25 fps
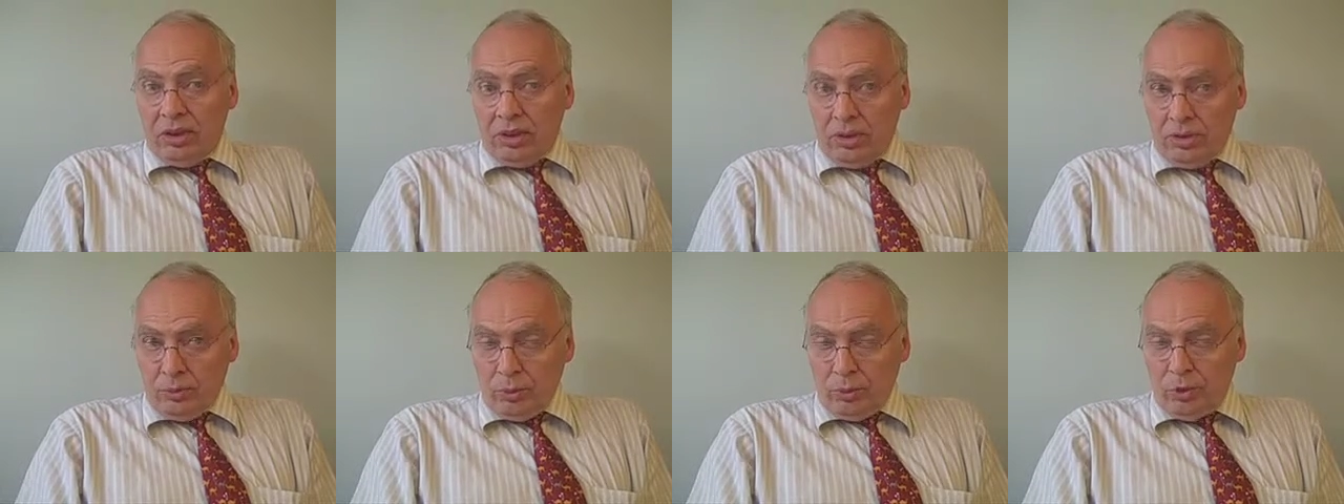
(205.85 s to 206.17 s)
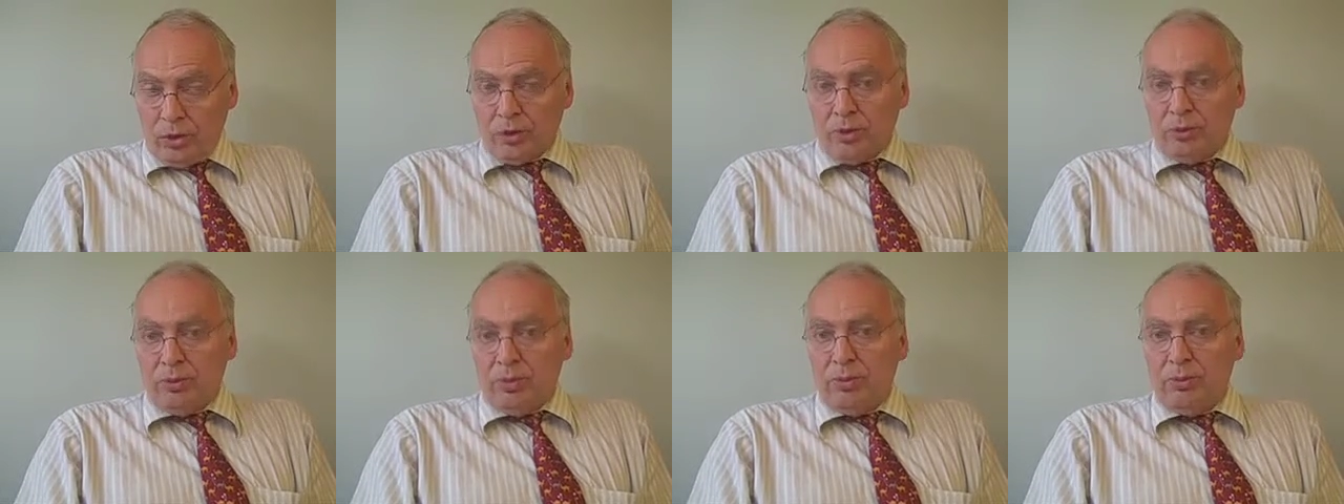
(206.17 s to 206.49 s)
in
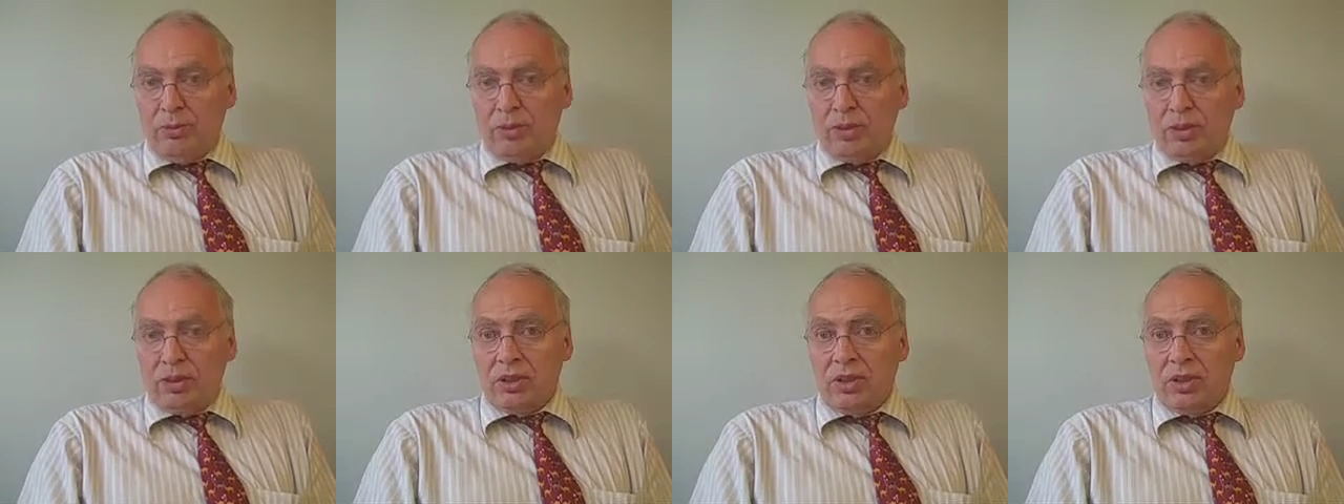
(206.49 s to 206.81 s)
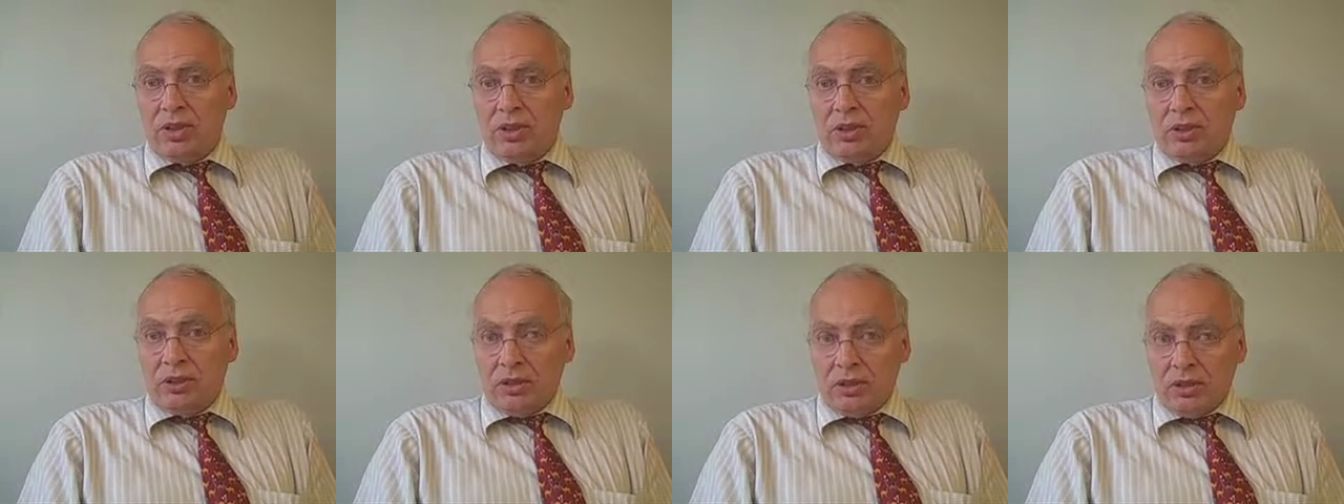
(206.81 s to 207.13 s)
which member
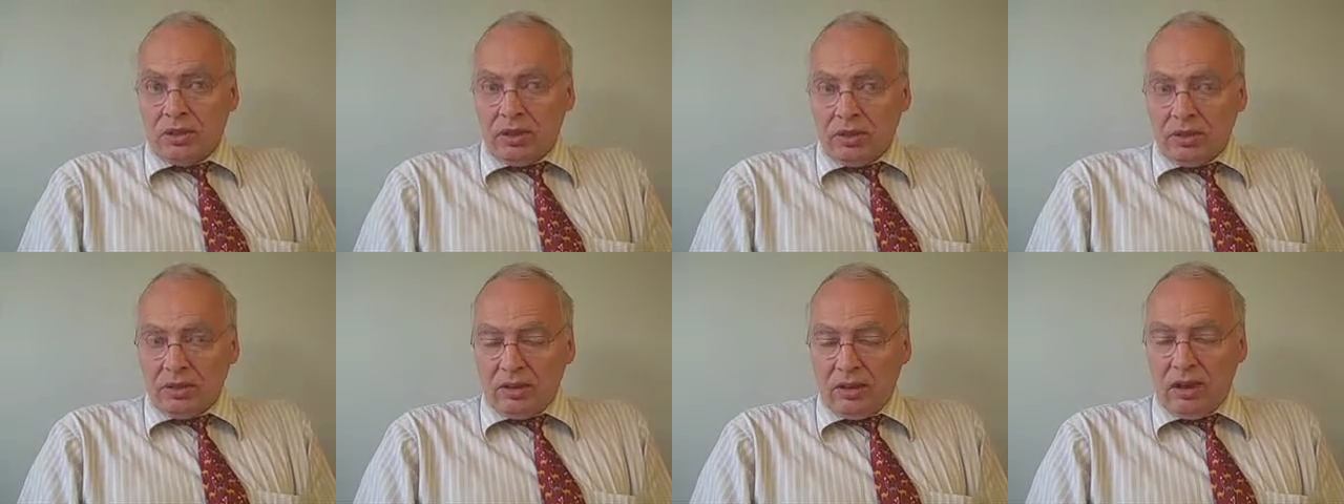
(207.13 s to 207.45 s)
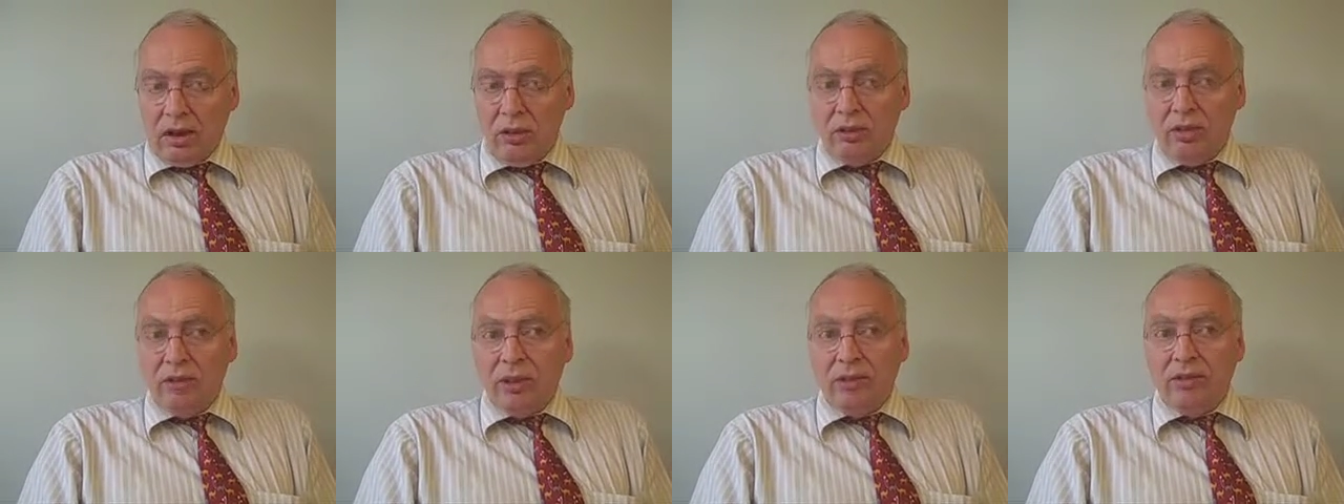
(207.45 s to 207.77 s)
state,
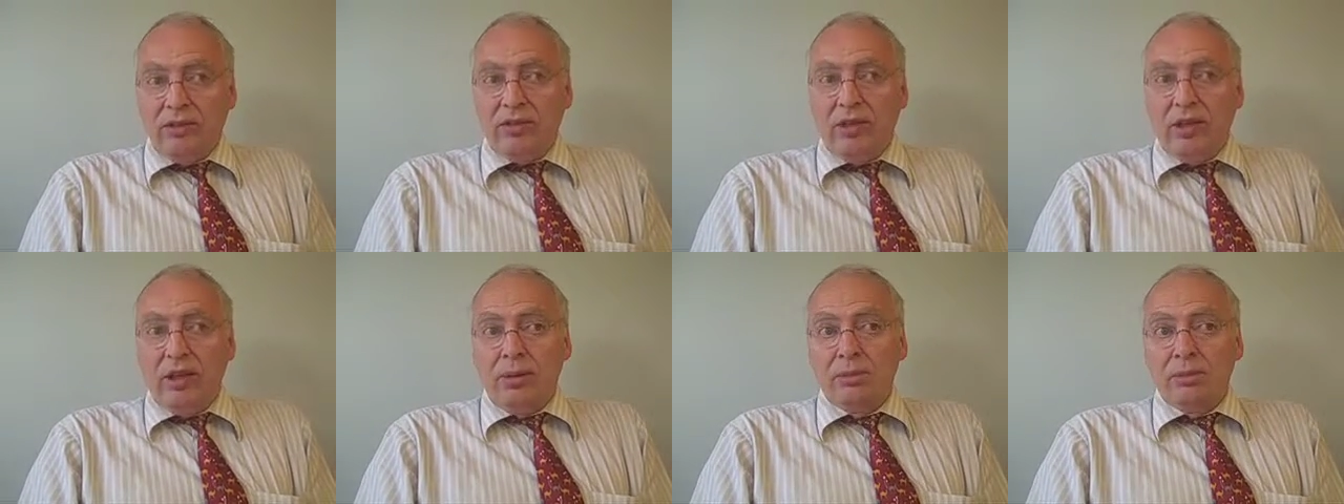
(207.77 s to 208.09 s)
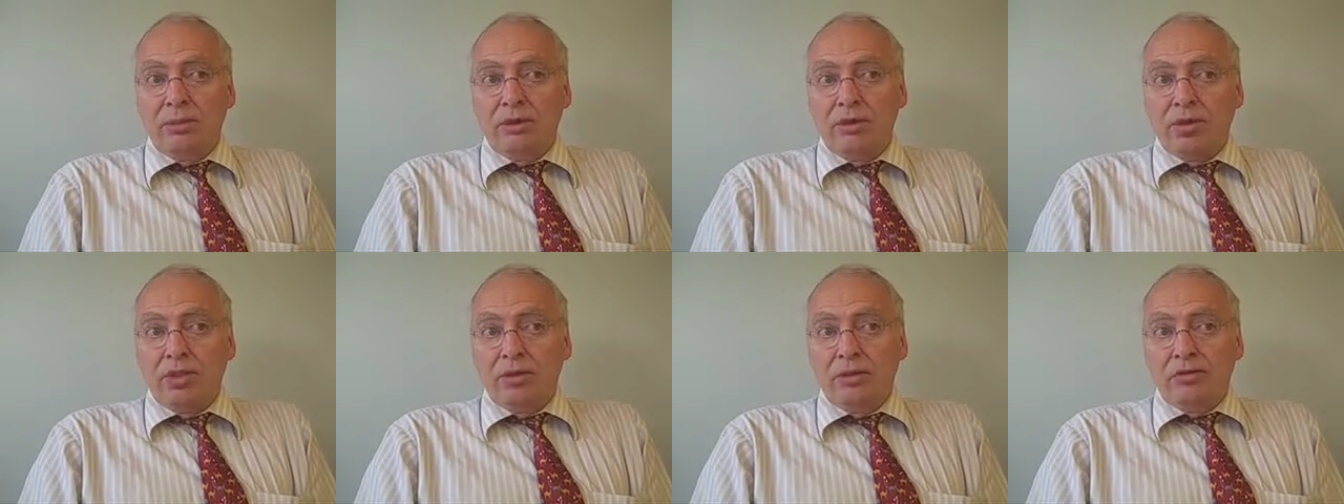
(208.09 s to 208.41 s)
how many
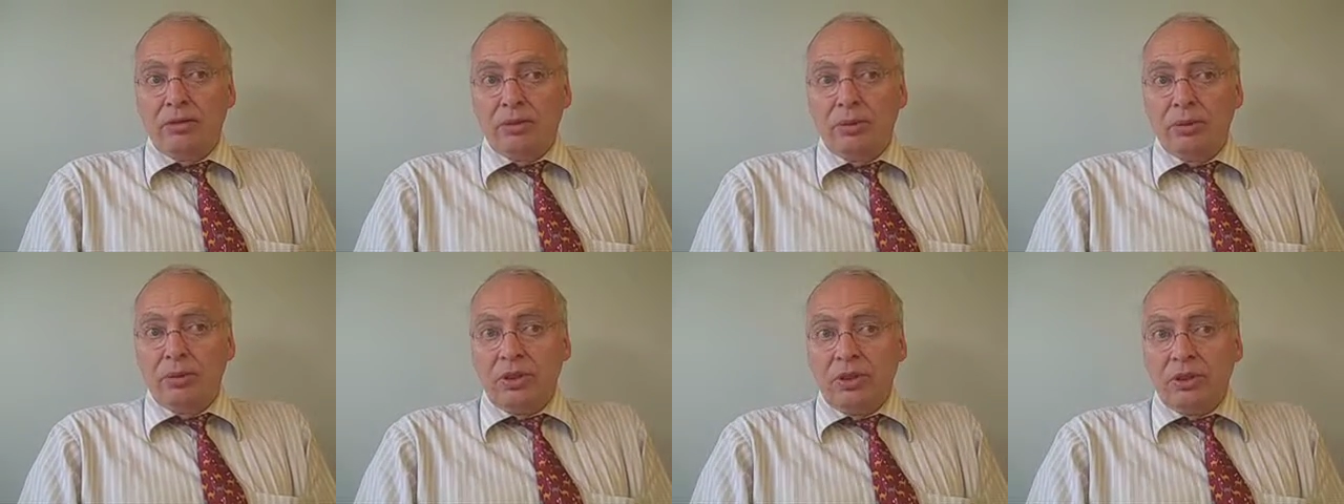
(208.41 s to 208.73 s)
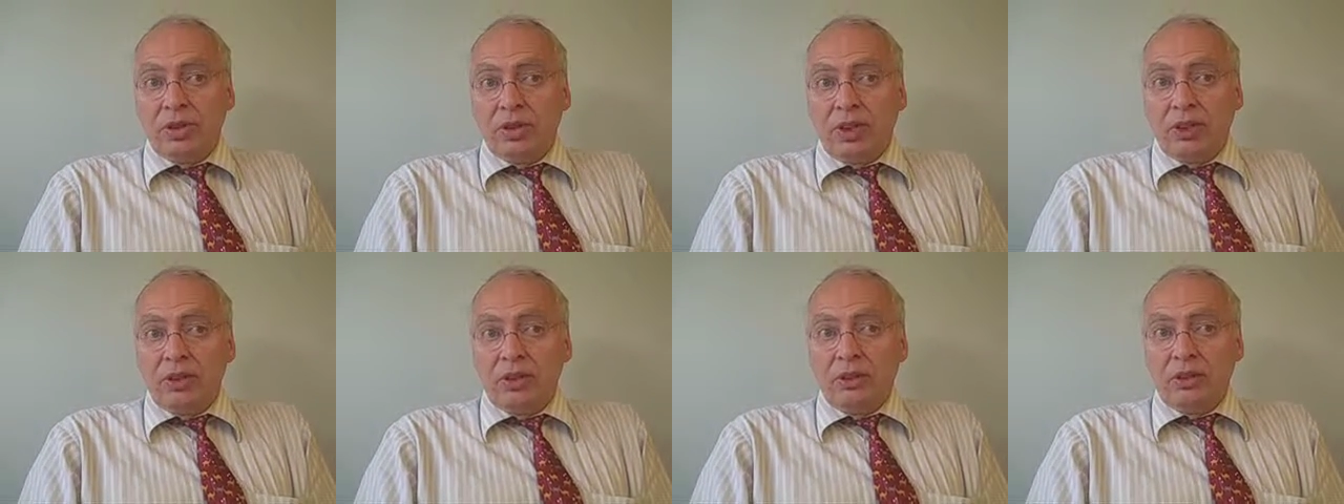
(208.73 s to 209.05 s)
samples have to be
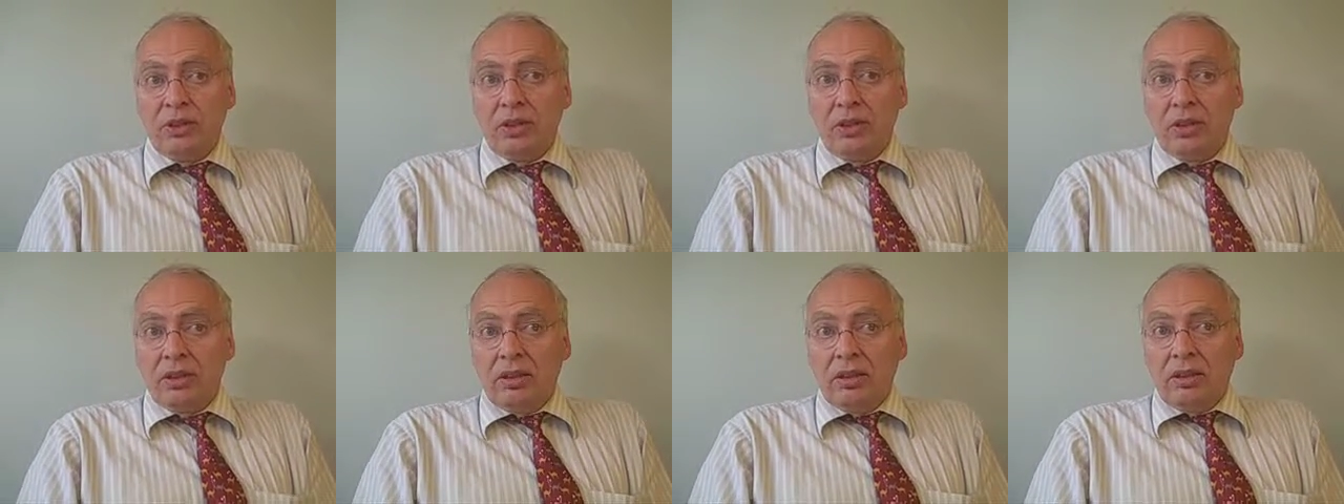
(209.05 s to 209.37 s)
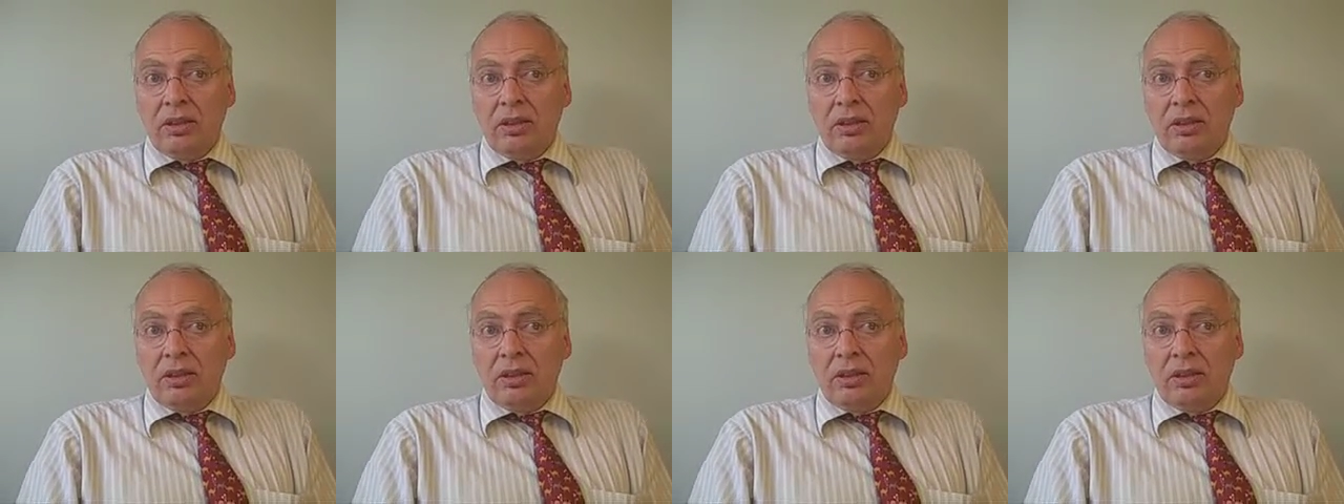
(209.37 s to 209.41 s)
taken.